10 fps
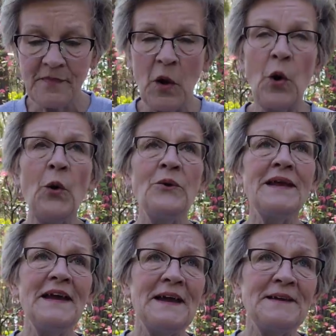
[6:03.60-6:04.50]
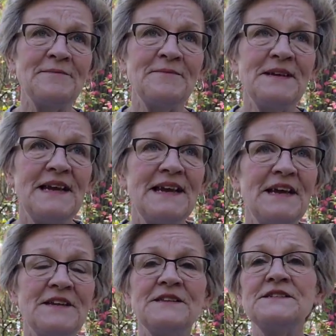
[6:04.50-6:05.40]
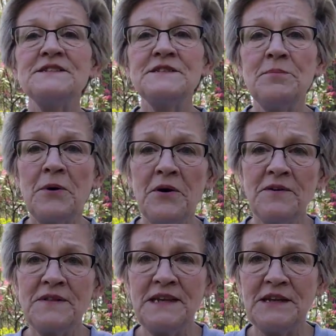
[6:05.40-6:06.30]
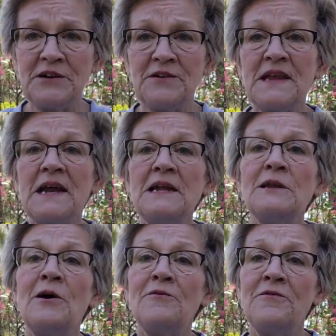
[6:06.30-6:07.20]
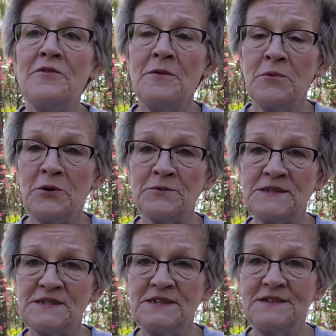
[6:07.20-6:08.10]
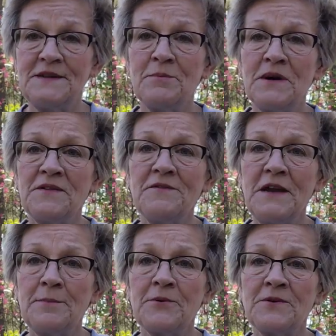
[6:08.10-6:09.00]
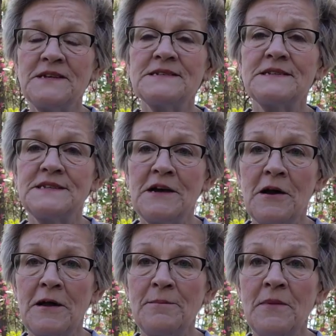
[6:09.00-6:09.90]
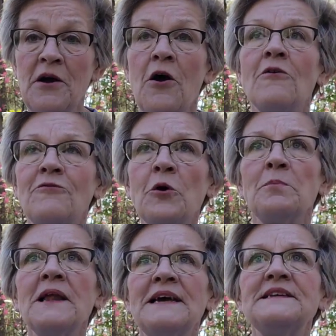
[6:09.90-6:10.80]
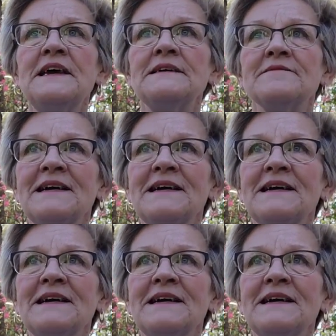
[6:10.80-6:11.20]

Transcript: Okay, this is the part of the year that I love the most. The month of April is the time for planting.